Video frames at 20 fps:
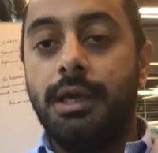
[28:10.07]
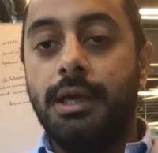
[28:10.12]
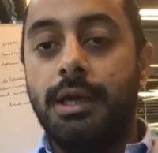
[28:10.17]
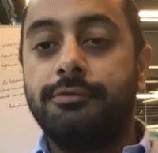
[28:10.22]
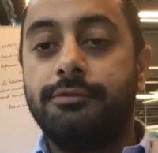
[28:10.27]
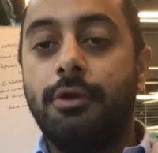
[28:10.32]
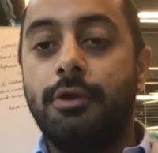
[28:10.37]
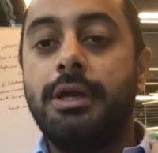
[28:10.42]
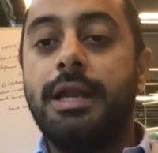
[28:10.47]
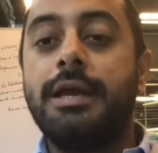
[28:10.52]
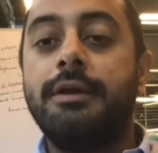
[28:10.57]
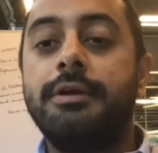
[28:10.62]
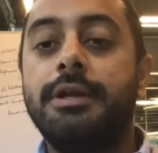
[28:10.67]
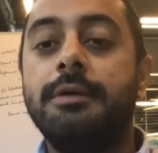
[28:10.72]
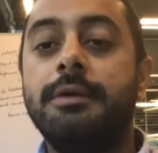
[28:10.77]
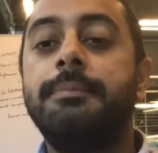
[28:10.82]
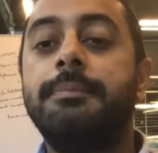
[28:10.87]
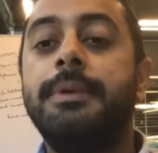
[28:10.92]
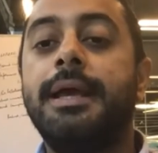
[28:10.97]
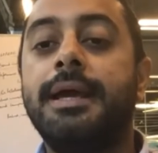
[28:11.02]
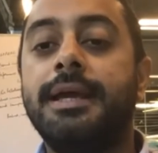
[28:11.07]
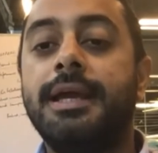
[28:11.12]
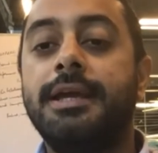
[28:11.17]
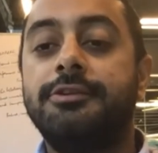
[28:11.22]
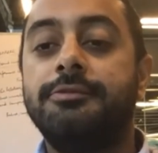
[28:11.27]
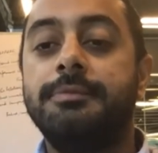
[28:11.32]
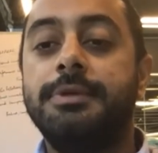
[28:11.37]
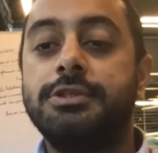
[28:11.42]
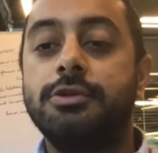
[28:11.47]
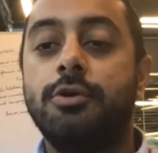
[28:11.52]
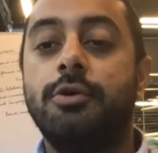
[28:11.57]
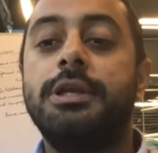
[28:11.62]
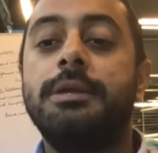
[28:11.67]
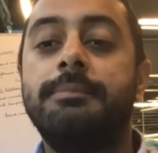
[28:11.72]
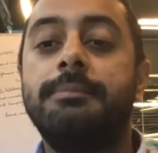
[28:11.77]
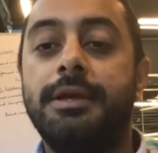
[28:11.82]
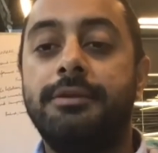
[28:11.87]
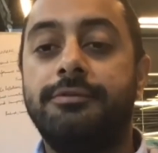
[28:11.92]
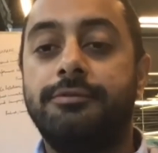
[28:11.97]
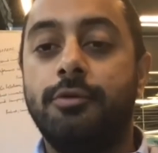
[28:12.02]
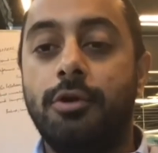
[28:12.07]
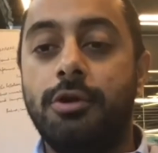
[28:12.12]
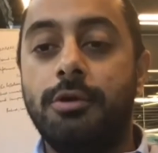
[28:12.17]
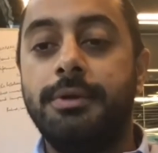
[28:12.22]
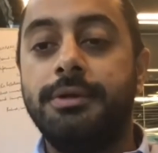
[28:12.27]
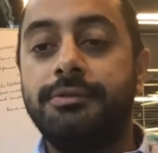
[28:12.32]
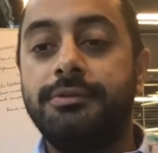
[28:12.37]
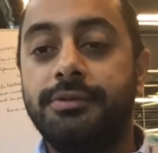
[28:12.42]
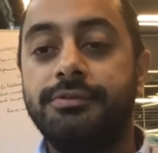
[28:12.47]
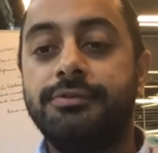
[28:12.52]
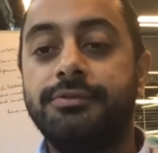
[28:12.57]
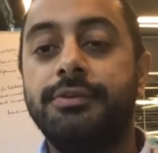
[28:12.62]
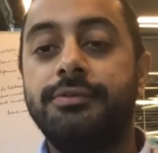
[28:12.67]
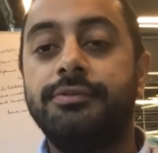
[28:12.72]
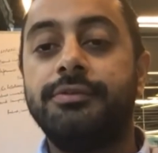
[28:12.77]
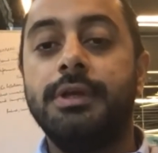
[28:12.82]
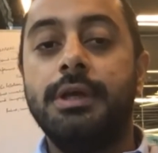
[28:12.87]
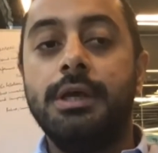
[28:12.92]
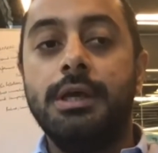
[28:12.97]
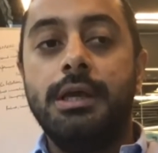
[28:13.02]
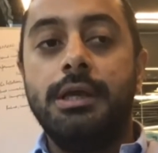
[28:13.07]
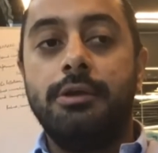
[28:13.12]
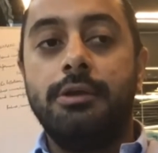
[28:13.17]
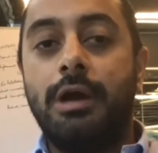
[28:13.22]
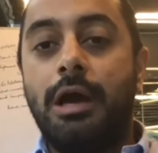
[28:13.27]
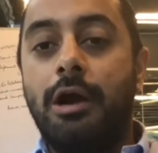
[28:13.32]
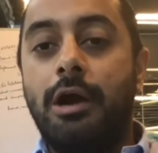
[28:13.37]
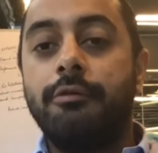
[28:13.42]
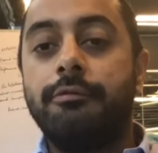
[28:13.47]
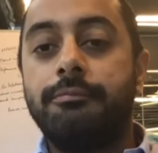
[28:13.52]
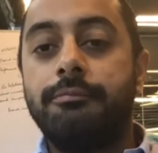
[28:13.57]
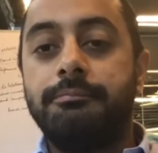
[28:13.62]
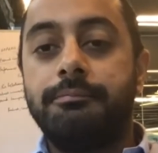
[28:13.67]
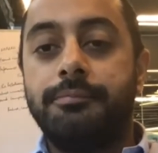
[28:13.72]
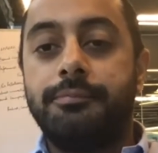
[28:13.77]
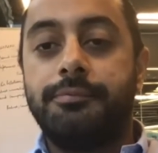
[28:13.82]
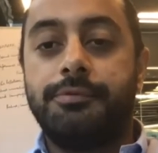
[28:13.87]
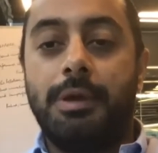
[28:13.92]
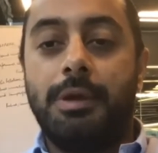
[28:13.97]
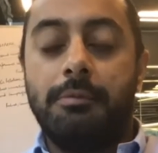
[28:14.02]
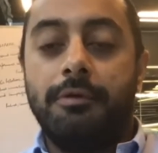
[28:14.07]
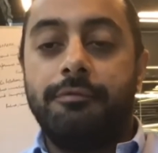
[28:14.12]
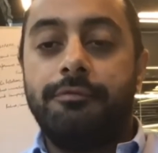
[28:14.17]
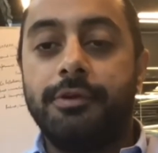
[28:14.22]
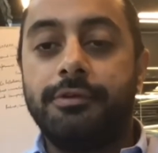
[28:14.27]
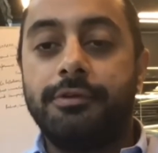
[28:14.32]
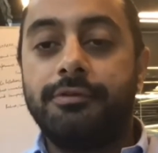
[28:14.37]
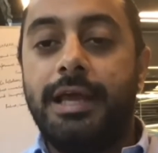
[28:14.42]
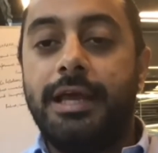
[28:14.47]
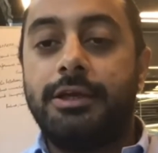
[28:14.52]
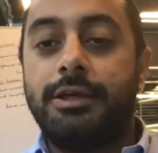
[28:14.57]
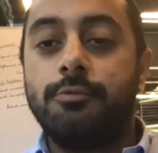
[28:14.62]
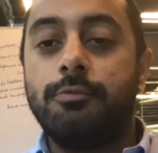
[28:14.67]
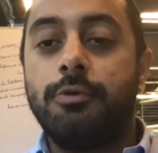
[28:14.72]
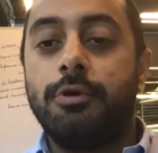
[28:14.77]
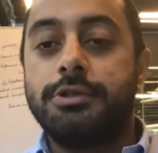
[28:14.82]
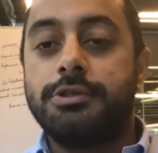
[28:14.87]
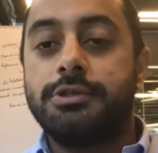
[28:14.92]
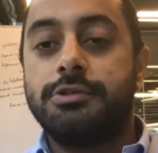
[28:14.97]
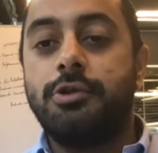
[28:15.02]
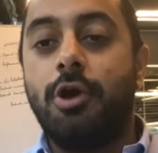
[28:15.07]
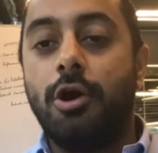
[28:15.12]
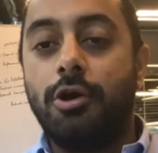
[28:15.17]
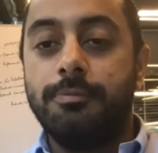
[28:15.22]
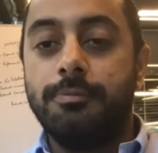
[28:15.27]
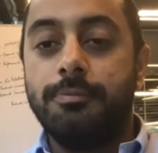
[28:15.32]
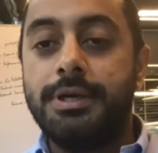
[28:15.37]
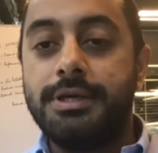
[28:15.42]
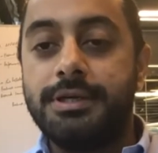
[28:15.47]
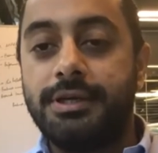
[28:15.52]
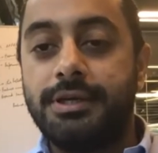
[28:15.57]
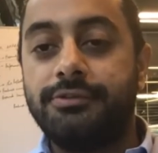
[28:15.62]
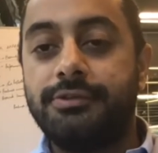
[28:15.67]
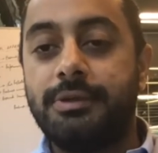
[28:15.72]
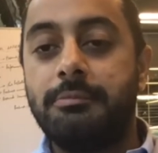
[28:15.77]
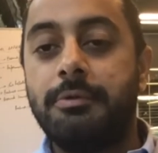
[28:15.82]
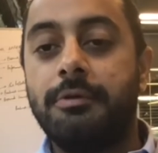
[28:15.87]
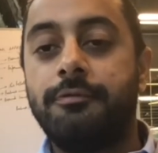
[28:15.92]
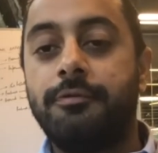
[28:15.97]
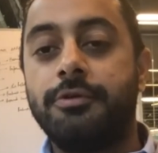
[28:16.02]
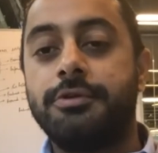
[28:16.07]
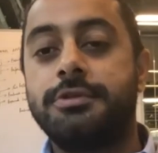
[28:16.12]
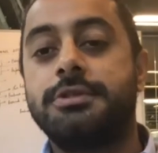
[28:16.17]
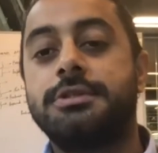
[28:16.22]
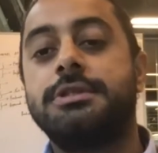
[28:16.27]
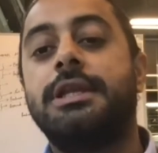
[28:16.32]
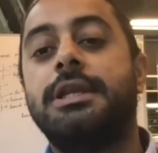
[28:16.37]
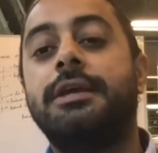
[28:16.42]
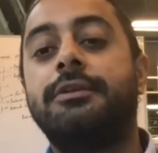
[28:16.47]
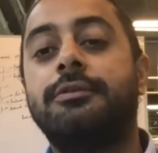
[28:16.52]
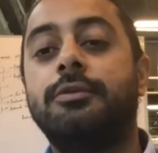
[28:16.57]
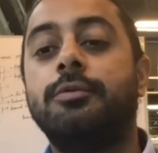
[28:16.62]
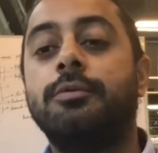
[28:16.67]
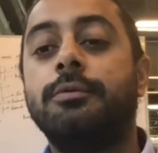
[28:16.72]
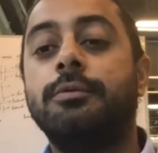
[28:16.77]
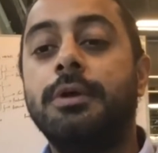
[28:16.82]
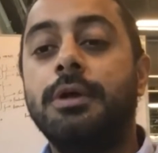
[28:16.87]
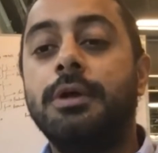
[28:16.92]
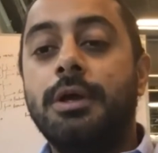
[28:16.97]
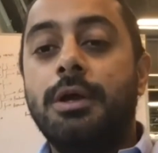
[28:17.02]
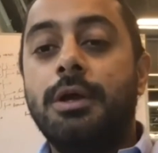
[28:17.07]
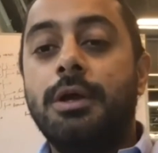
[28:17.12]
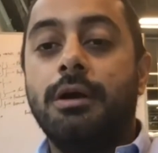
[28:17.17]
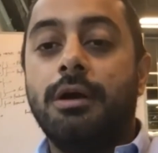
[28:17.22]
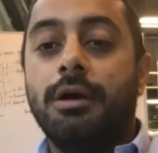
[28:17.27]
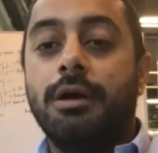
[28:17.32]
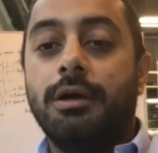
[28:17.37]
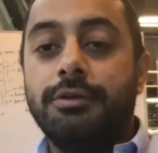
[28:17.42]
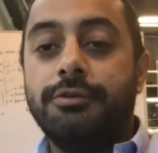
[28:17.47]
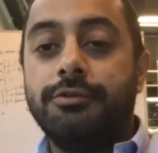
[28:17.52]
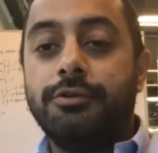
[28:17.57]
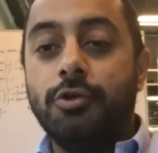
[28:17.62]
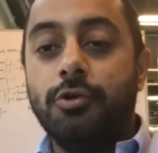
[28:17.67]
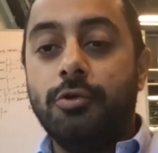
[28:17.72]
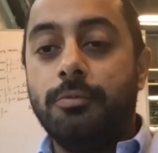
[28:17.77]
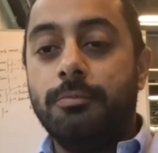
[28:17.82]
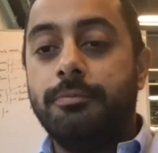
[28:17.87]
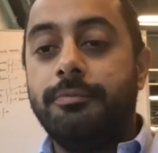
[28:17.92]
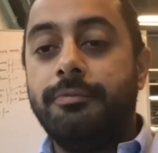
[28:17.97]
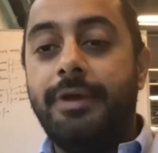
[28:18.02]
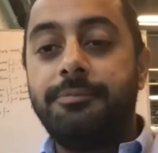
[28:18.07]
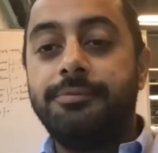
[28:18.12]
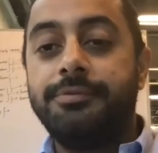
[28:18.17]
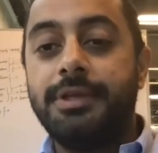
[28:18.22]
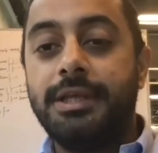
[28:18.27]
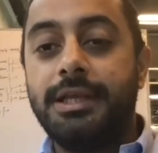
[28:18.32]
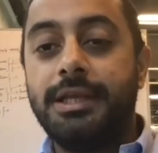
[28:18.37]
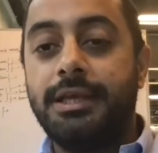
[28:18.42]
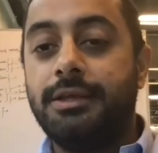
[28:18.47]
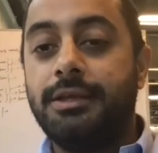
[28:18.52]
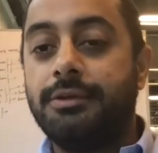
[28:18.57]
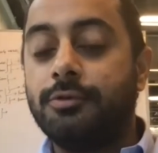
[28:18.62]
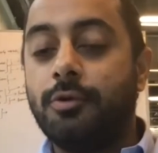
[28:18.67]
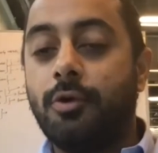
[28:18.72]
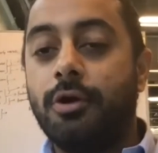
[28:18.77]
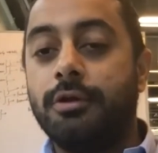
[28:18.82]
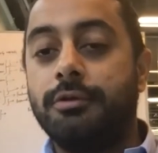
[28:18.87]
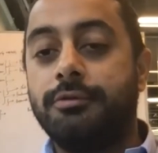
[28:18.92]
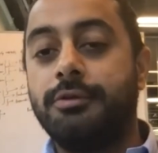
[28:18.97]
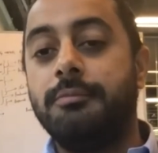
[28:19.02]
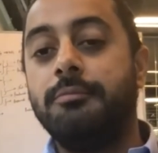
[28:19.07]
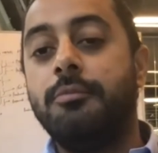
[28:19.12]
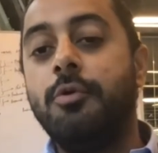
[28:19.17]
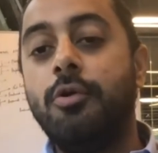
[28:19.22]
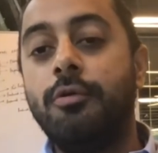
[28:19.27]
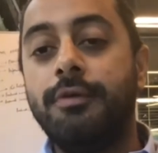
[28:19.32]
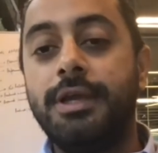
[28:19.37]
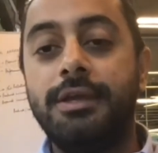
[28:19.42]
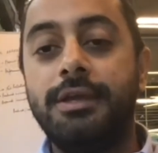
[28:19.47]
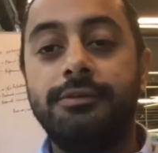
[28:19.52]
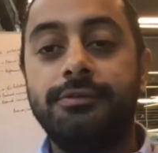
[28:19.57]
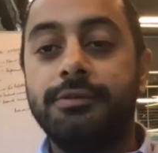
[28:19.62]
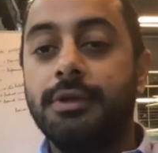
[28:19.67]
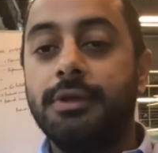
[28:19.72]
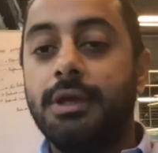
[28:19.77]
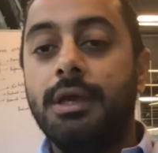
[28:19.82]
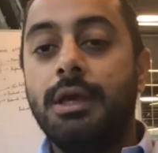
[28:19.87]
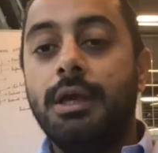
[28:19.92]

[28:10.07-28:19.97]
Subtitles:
It's not like when a player gets mature, he plays tournaments. It's just, you know, how some of us like to watch documentaries, some of us like to consume web series or some movies.